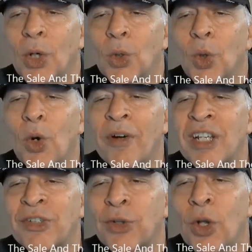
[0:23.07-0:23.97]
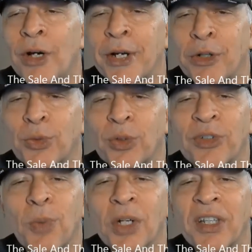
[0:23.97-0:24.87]
Loria's lawyers were
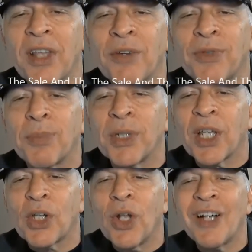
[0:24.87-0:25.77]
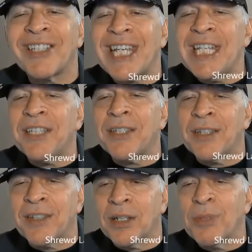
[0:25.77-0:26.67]
smart enough to put a clause into the
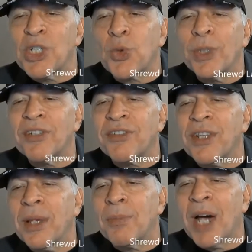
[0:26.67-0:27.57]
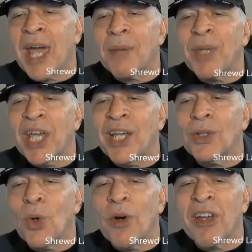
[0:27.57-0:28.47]
deal between the city of Miami and
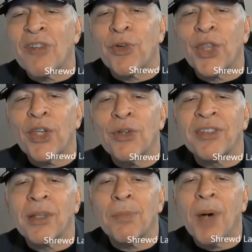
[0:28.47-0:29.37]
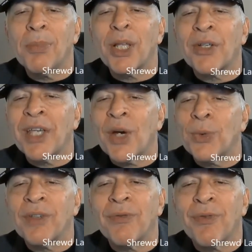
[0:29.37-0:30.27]
Loria for the use of the publicly
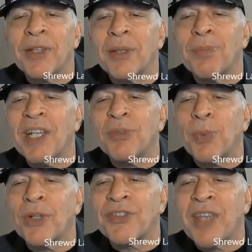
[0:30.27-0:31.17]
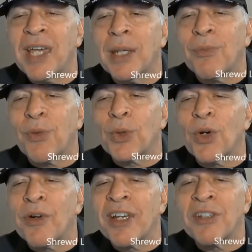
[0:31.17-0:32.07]
owned and funded baseball stadium for
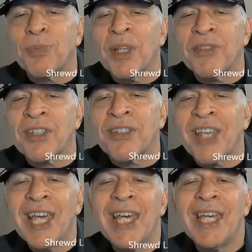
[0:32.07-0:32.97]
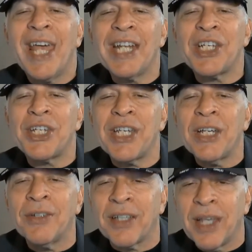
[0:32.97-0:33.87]
Loria's business that
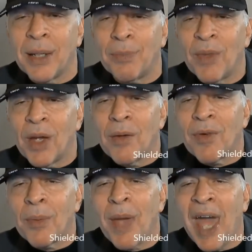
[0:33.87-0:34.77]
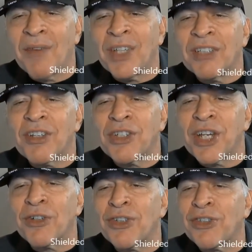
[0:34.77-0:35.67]
shielded him from having to
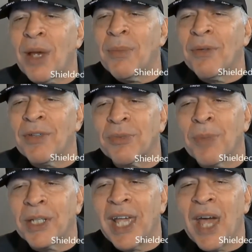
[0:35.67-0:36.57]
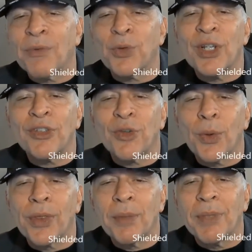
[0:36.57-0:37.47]
share some of his money after he
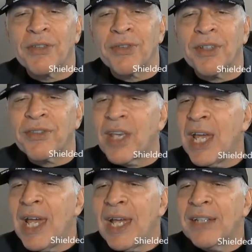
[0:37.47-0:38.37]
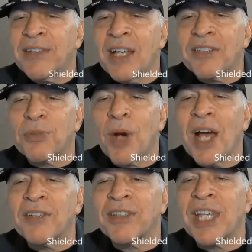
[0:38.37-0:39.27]
sold the business. It's not
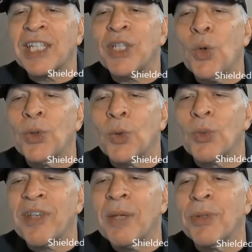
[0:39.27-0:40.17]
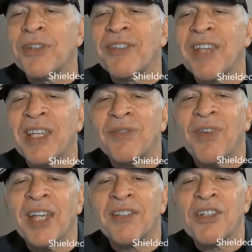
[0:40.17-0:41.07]
surprising that an owner was able to take
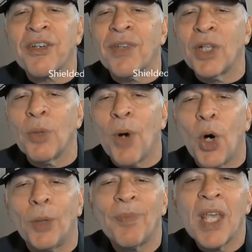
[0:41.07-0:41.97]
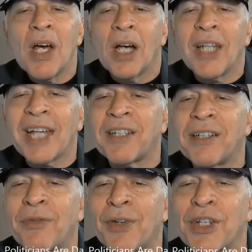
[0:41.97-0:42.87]
advantage of a loophole.
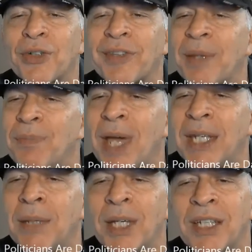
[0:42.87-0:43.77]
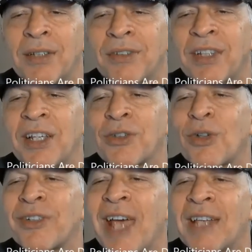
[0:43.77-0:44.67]
Elected officials in many, many cities
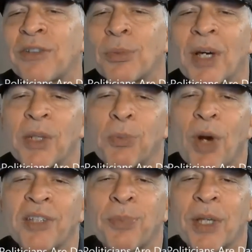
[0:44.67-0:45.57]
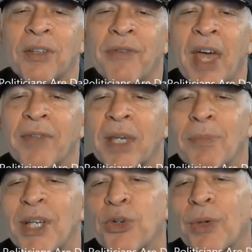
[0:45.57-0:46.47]
are dazzled by the prospect of having a
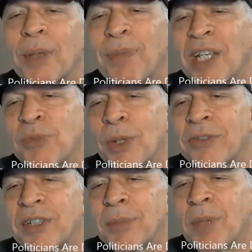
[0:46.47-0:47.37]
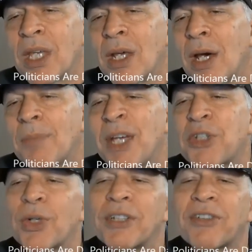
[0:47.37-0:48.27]
Major League Baseball team,
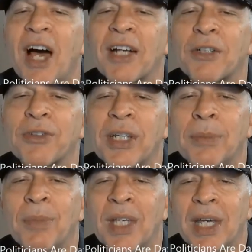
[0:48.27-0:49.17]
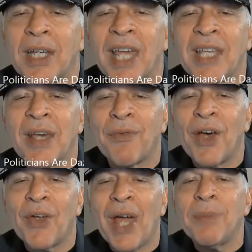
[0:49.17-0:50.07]
Major League Soccer team, an
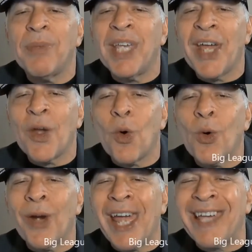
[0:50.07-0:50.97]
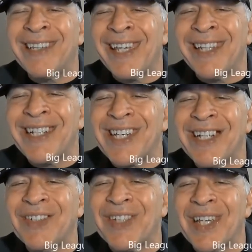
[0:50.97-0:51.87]
NFL, NBA, or an
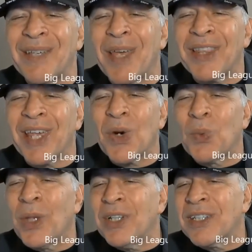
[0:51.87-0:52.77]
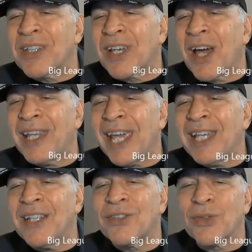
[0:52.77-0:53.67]
NHL team that they are willing to cut
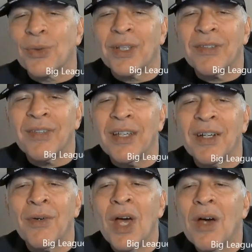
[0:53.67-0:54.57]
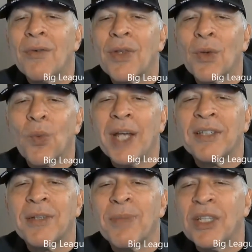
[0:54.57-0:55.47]
any sort of deal for the right
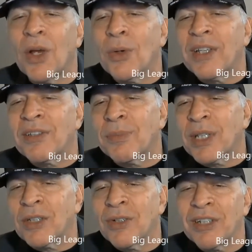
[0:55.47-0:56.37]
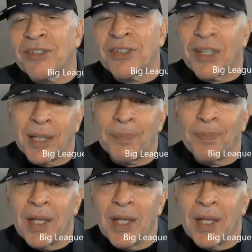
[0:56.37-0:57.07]
to be known as a big league city.